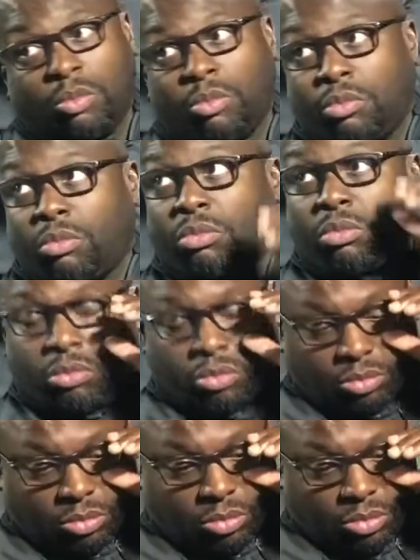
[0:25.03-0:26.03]
Mike has a
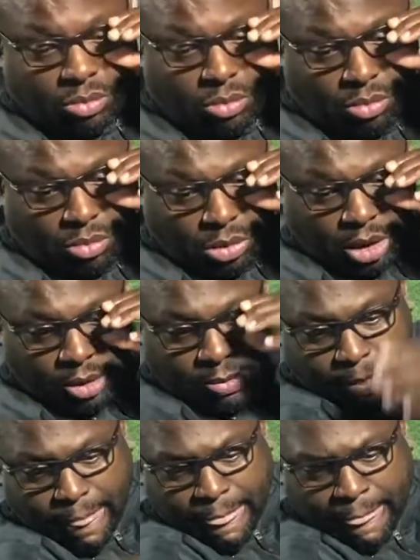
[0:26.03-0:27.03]
game like he did a